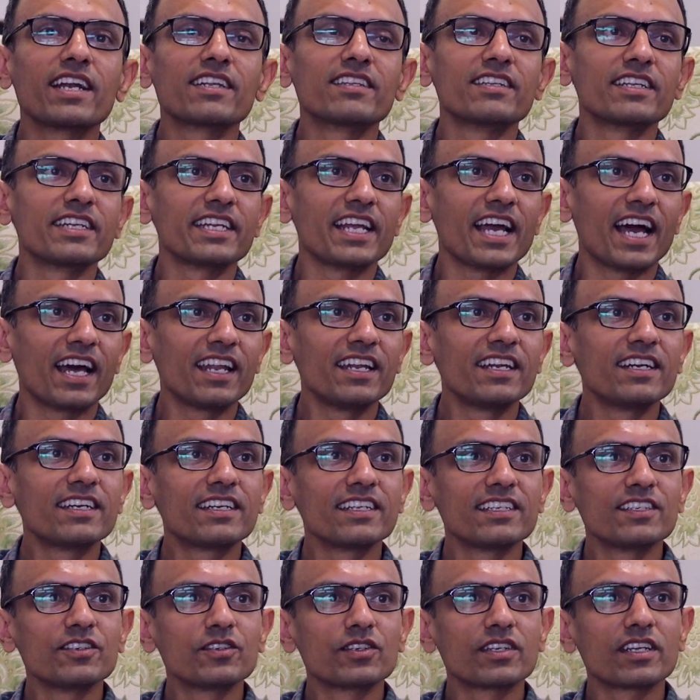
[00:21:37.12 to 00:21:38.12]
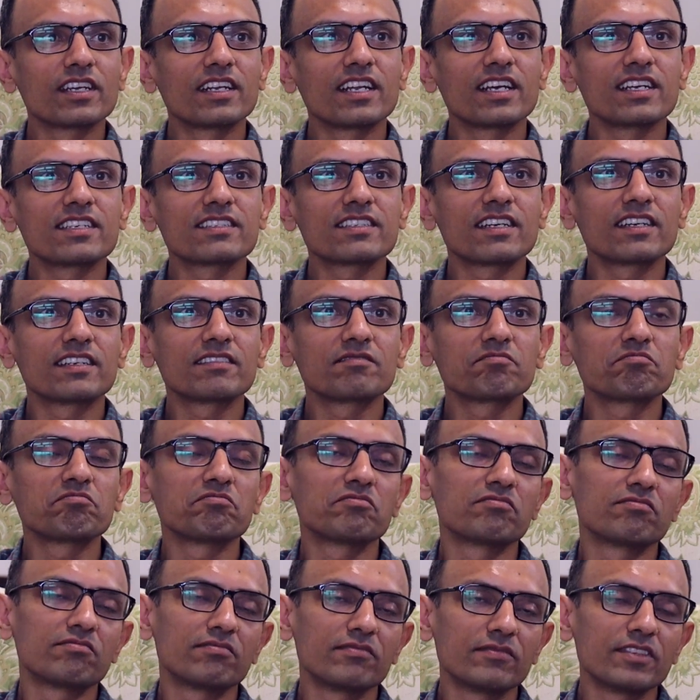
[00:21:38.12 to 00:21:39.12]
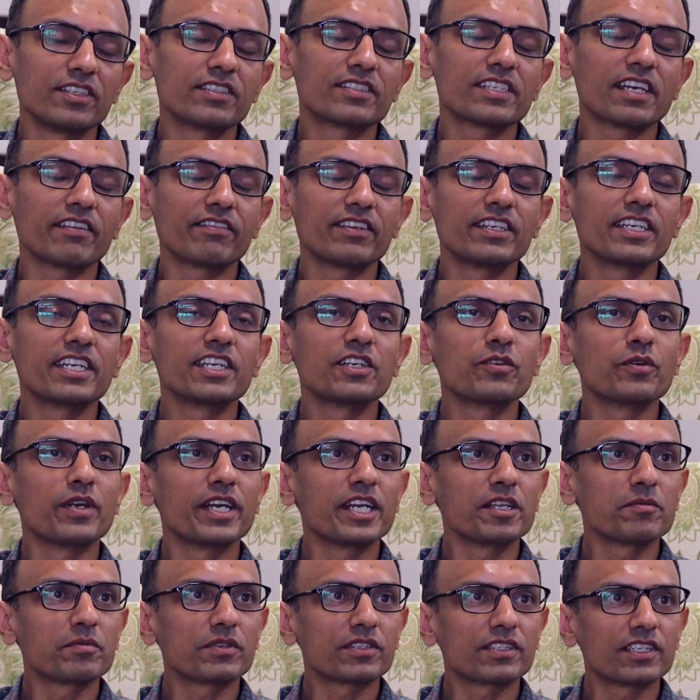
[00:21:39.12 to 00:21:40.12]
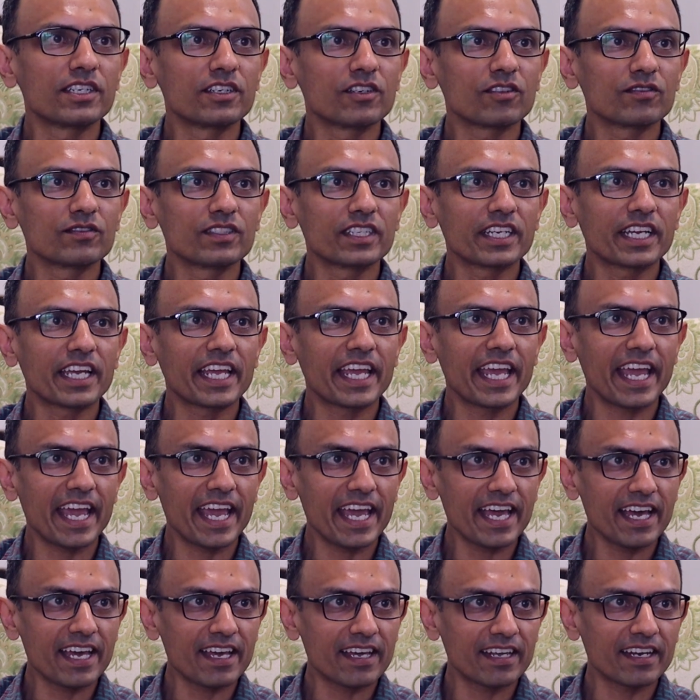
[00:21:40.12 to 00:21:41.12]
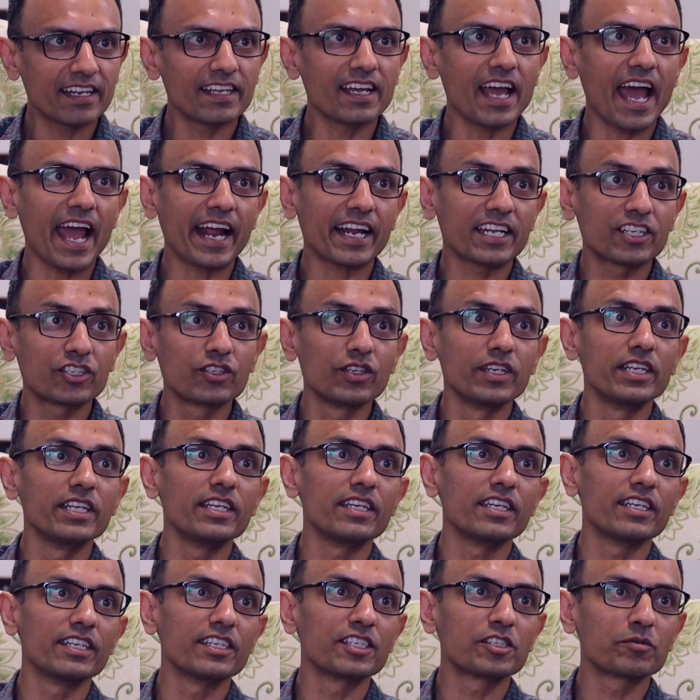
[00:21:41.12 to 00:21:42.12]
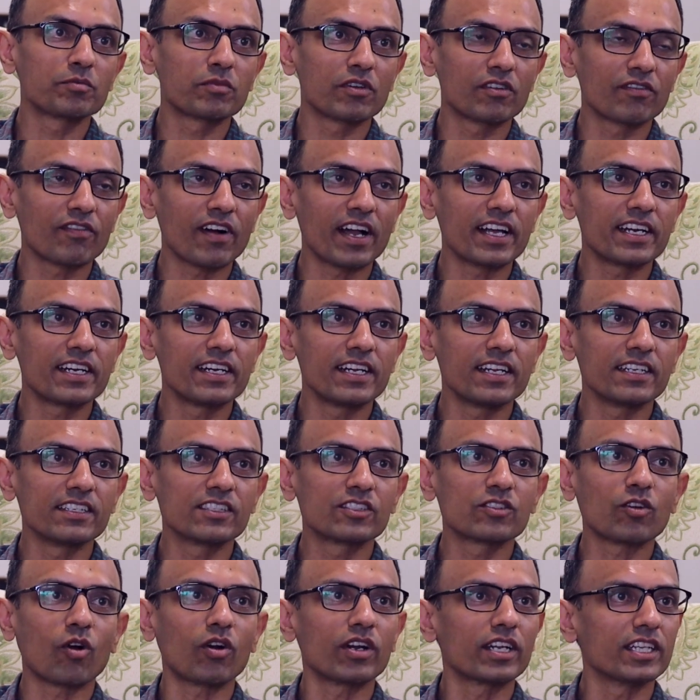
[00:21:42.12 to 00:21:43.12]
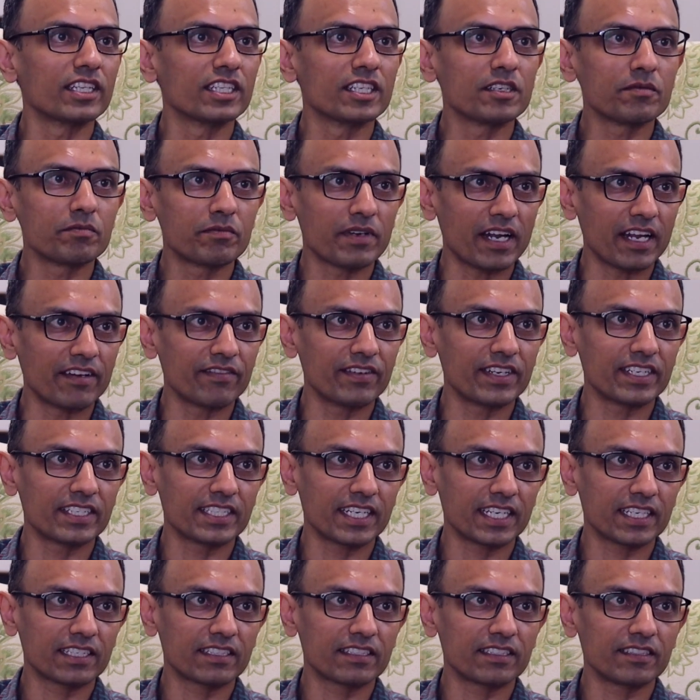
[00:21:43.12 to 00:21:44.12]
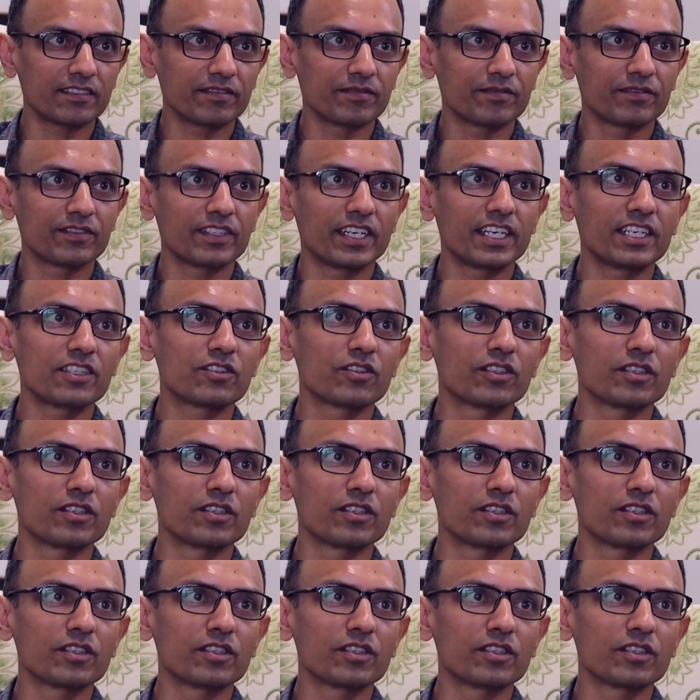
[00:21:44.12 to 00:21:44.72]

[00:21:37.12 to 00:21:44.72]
the reality, you realize that 70 to 80% of the care actually is provided and sought in the private sector, right?